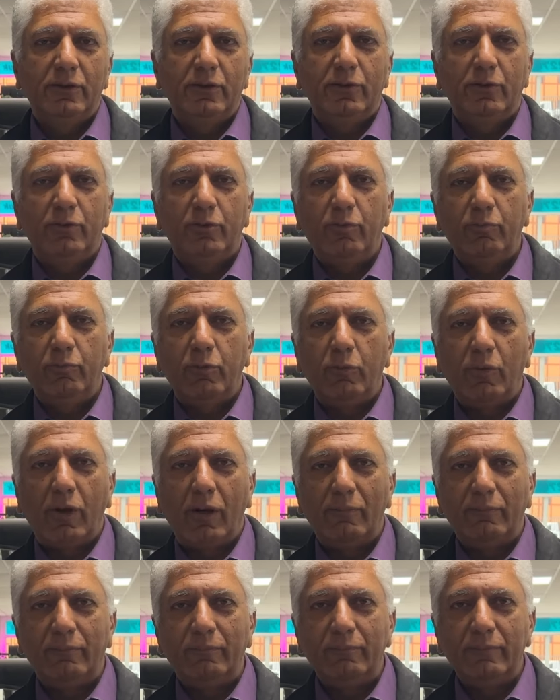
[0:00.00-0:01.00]
number
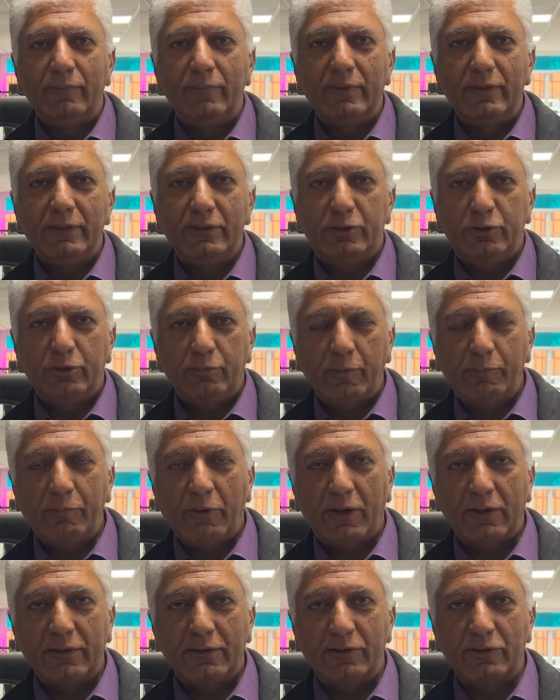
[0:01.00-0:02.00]
one, it should be
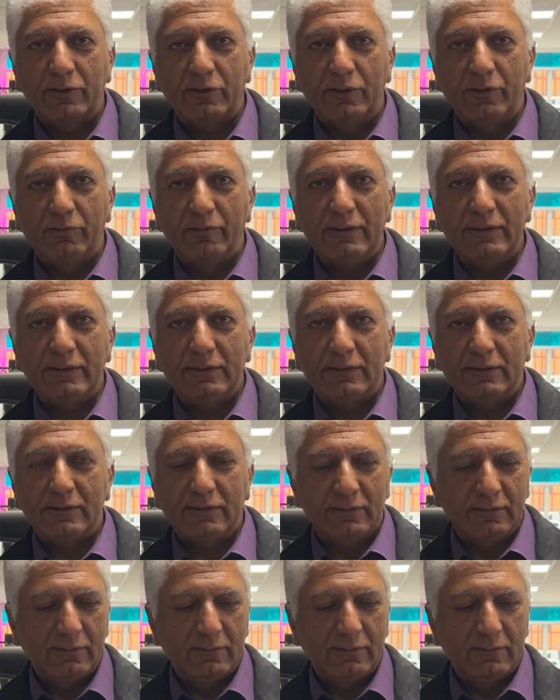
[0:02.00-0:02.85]
part of the service.